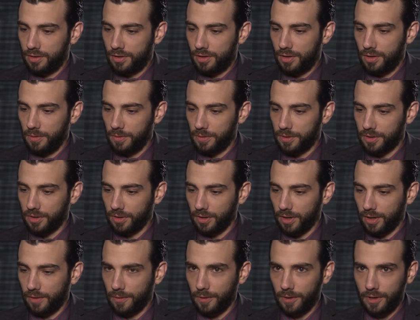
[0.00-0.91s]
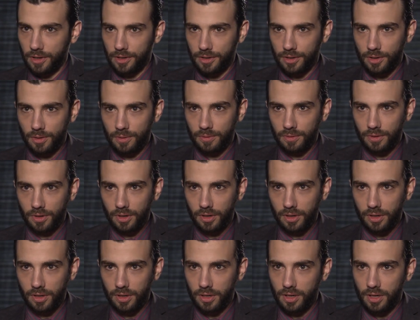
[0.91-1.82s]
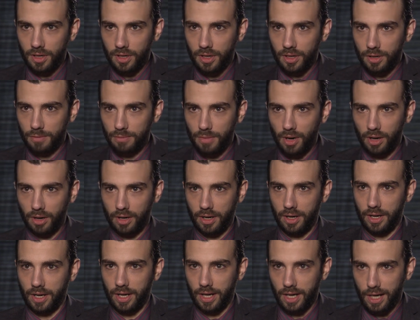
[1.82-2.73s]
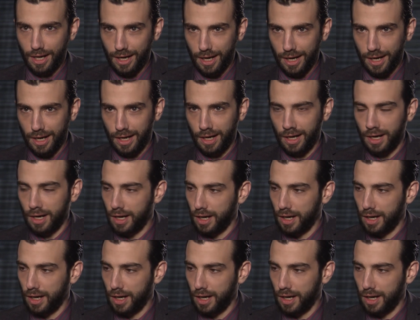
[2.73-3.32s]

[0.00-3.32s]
too slick for his own good uh, marketing guy.